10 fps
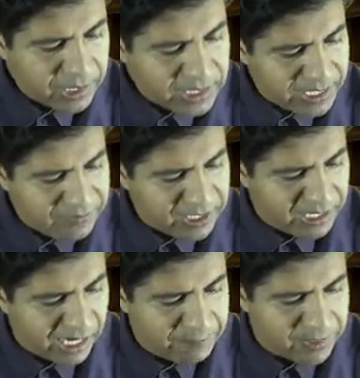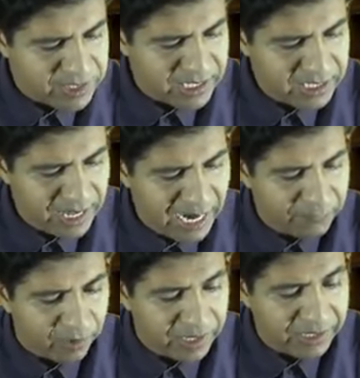79% had
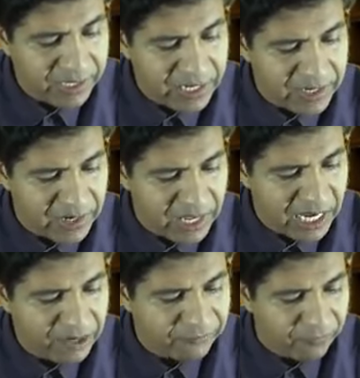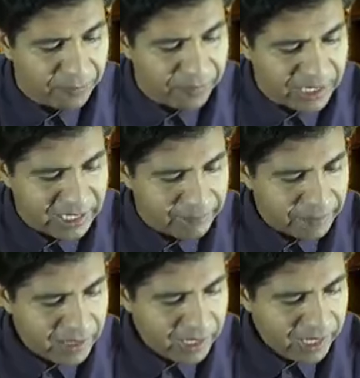volunteered informally
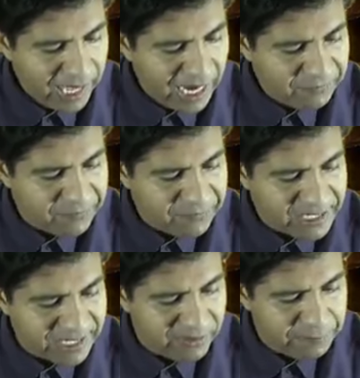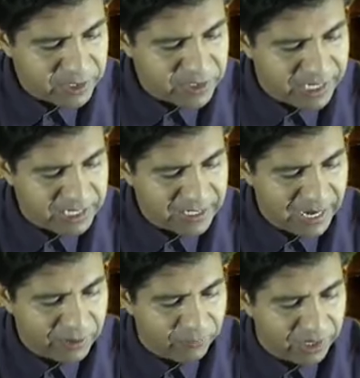and 57%
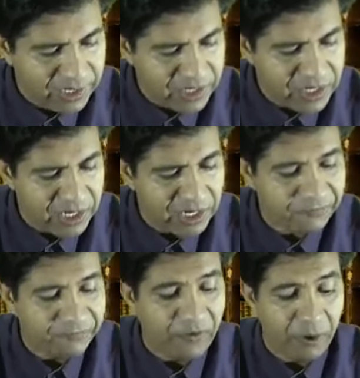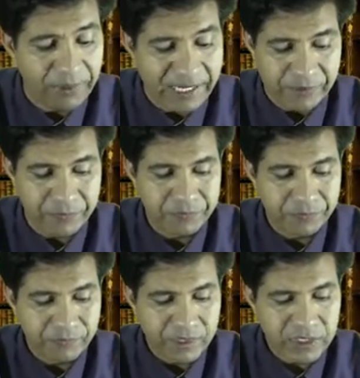had volunteered formally.
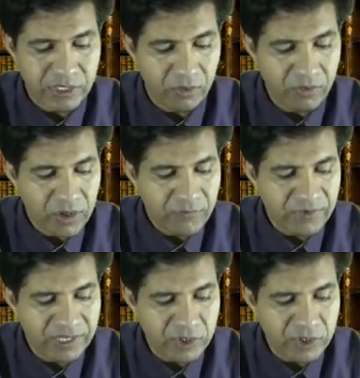So with the